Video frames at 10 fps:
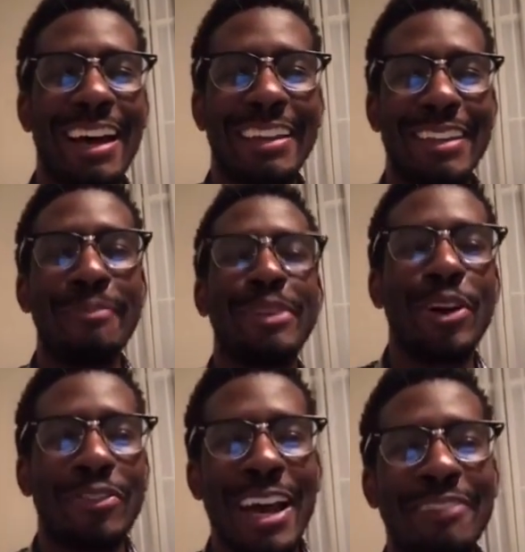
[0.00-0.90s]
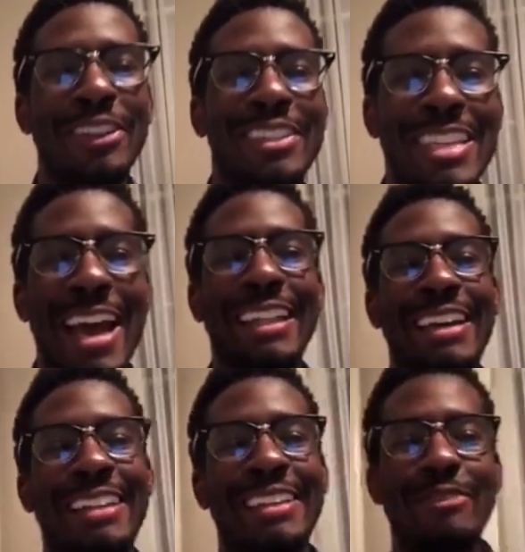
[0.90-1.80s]
Let me know if y'all have a good tagline to
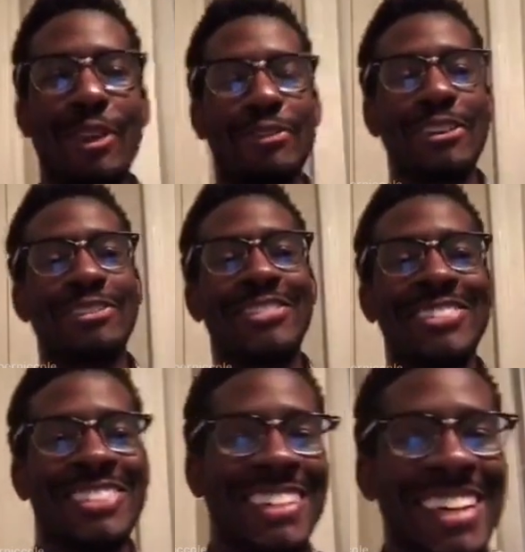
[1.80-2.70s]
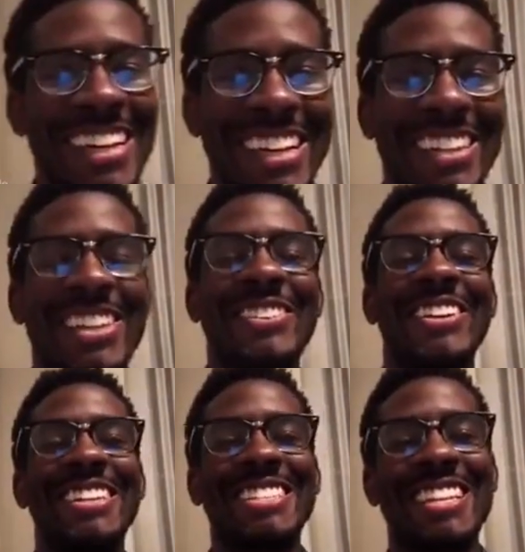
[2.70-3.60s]
leave off of. Either way,
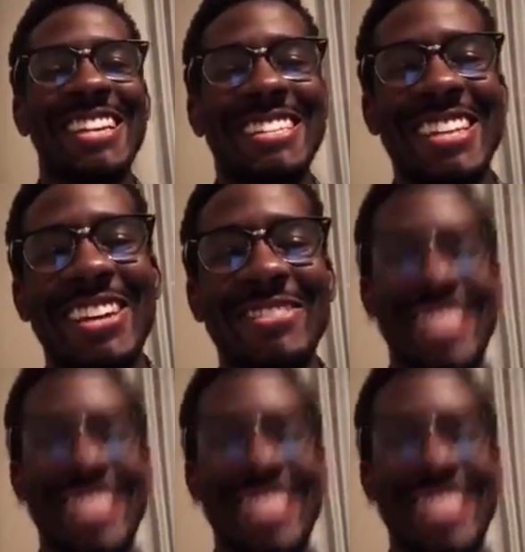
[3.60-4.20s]
stay safe, stay